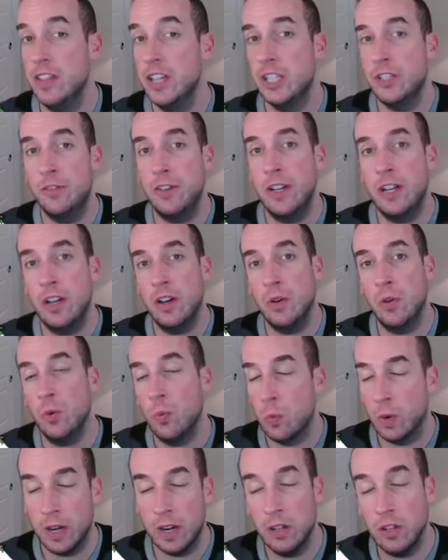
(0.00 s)
This
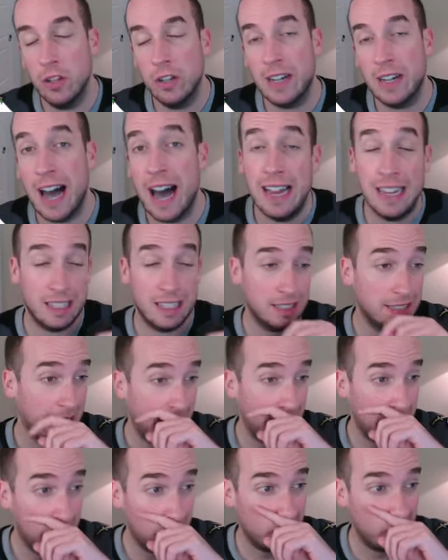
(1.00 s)
video, we're going to look at a
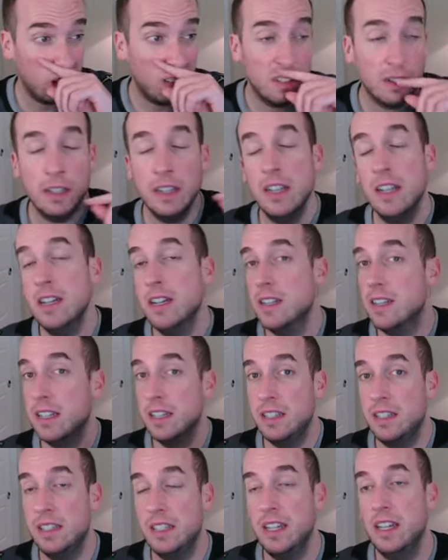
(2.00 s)
scan
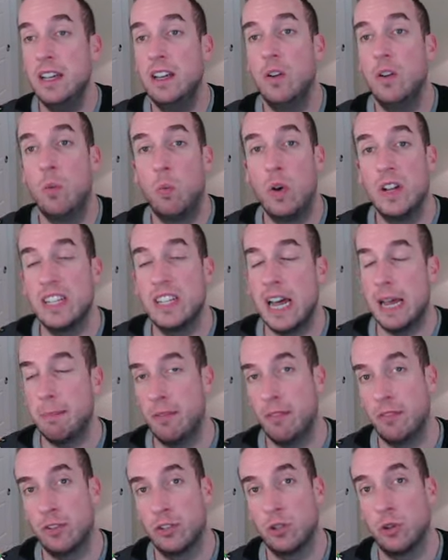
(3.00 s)
to see what
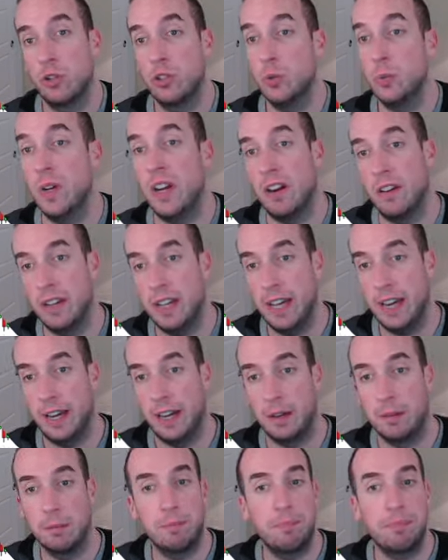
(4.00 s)
type of results we are
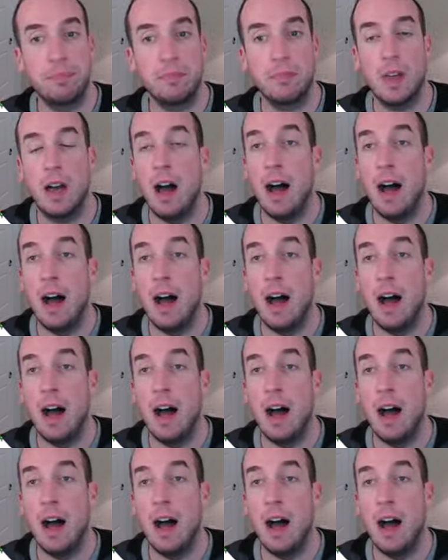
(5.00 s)
getting.